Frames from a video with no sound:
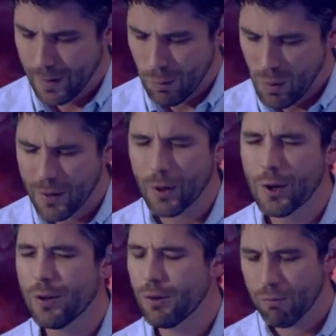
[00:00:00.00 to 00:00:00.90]

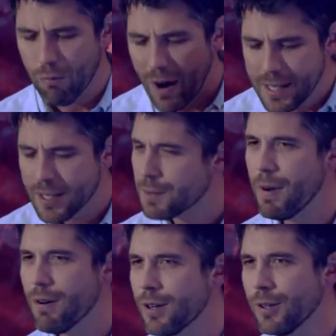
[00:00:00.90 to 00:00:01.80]
the greatest
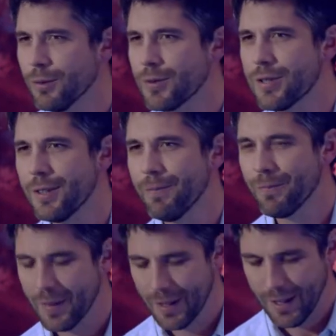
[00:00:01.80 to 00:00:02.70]
miracles
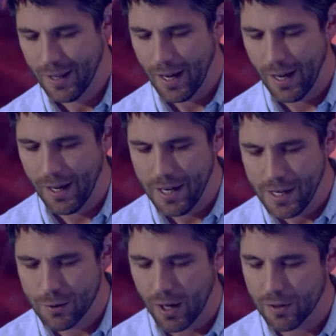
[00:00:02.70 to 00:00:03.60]
in
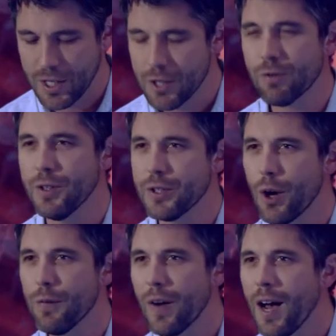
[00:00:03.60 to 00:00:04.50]
Israel's history
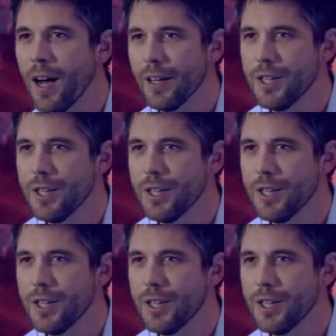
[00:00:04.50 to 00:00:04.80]
so far.